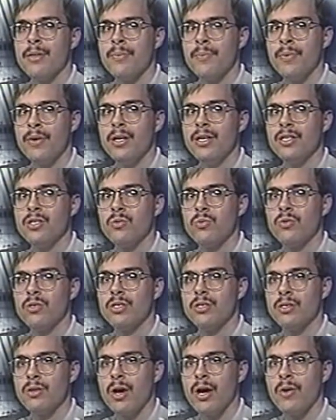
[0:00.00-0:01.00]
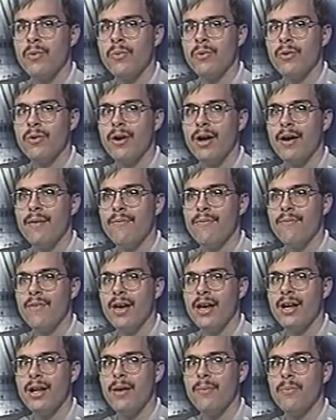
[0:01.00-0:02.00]
the British were
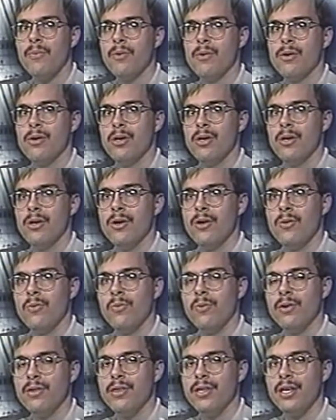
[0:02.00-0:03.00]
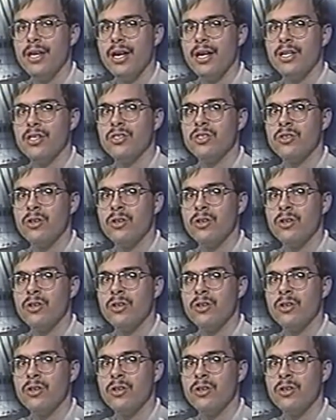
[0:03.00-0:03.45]
fed up with the